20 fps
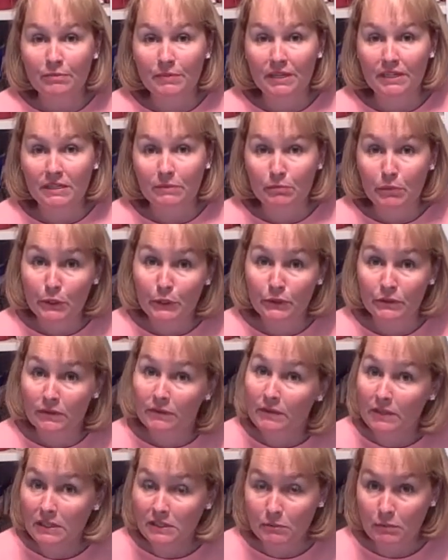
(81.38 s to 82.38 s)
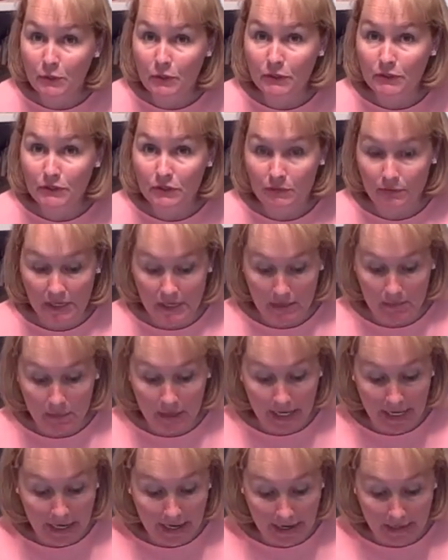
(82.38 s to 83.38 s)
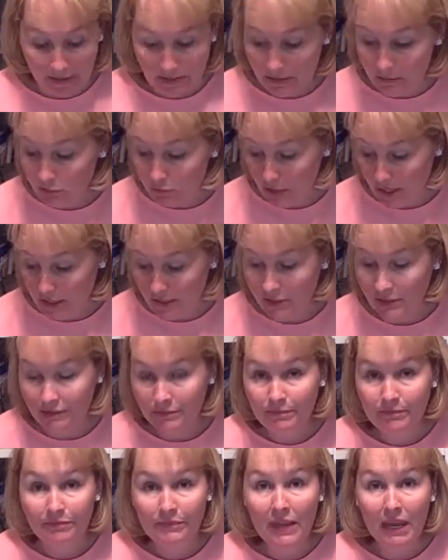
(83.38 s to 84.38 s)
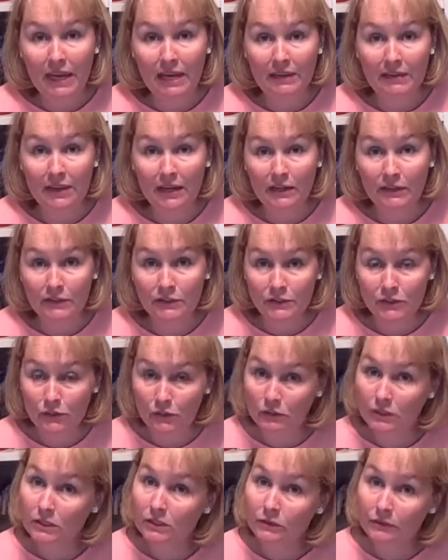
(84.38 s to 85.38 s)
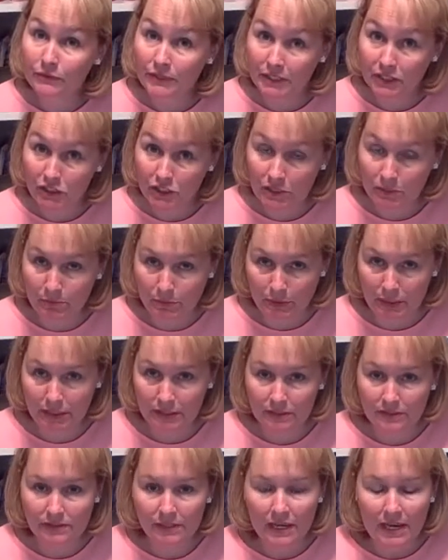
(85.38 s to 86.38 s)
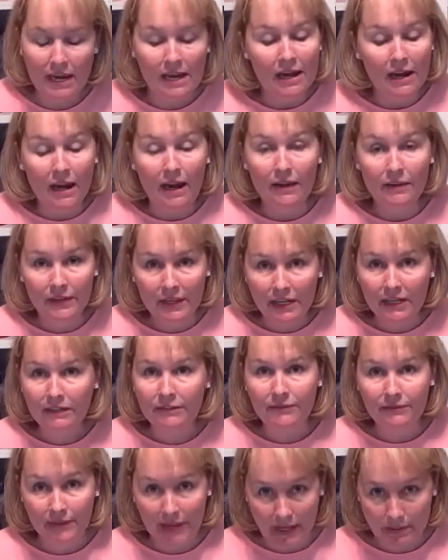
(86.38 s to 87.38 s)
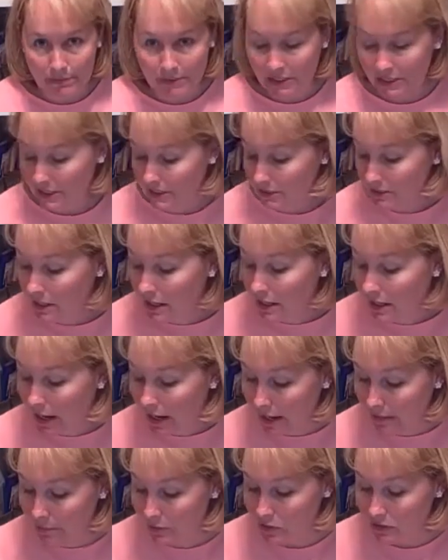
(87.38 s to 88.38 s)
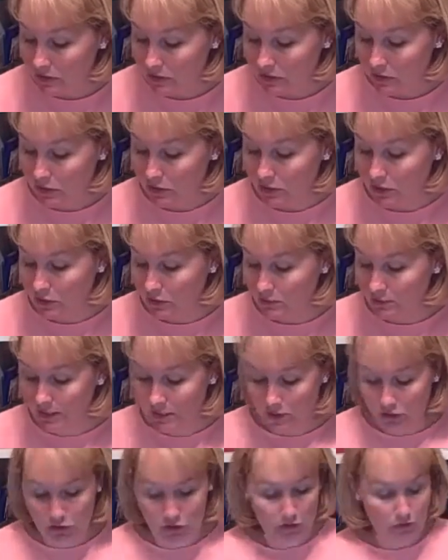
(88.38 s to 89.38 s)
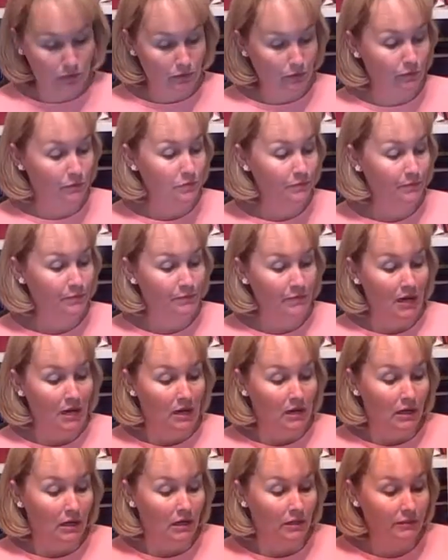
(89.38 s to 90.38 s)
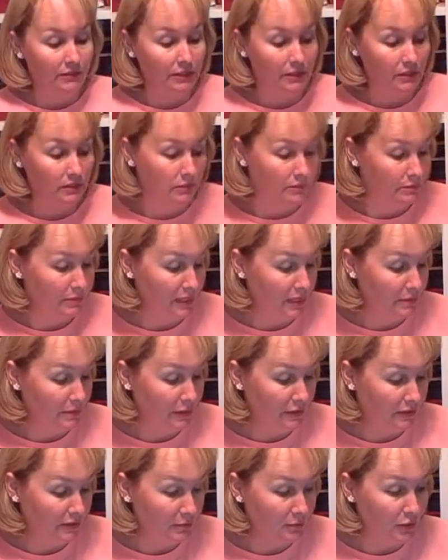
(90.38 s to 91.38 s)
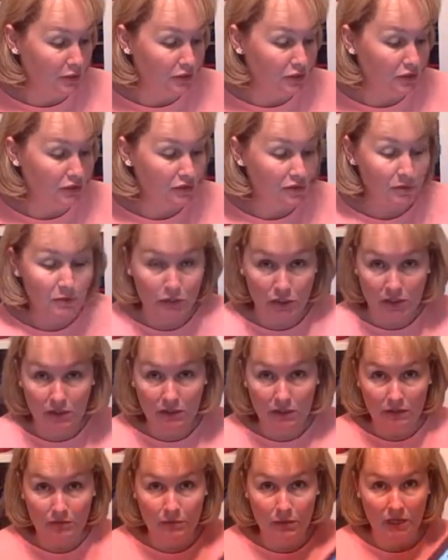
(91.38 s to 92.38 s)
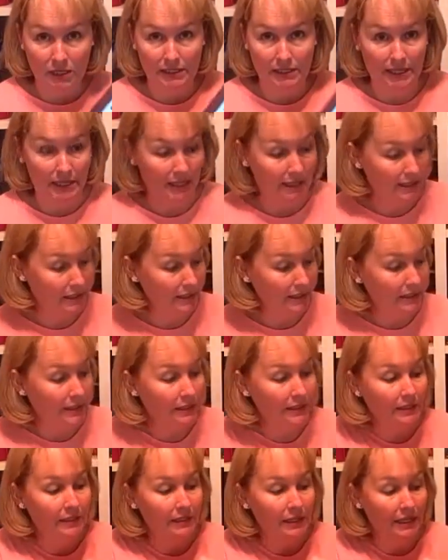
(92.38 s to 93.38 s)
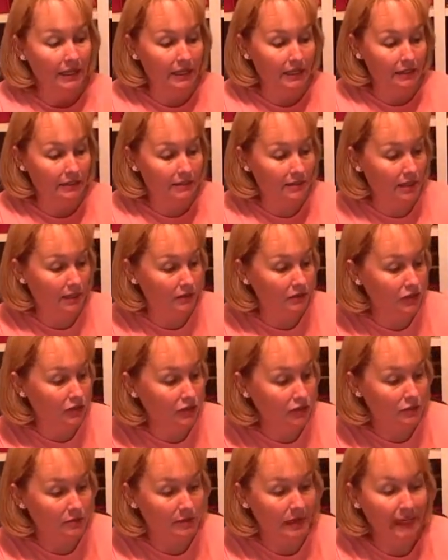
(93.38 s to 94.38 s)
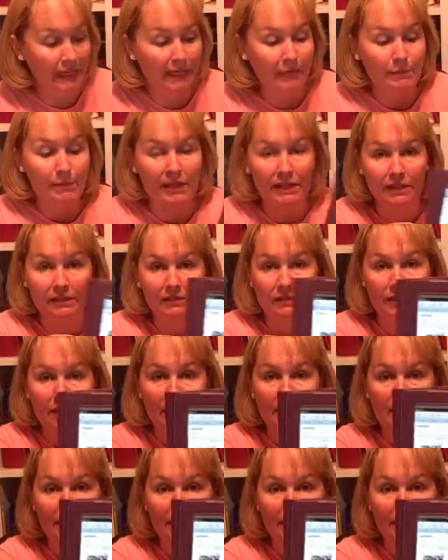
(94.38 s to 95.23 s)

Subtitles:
But both of these books are written by Alan Brennert, and they're historical fiction books, and they are fabulous. I'm just going to read you a little bit about the book description of Molokai, and I'll just use my iPad.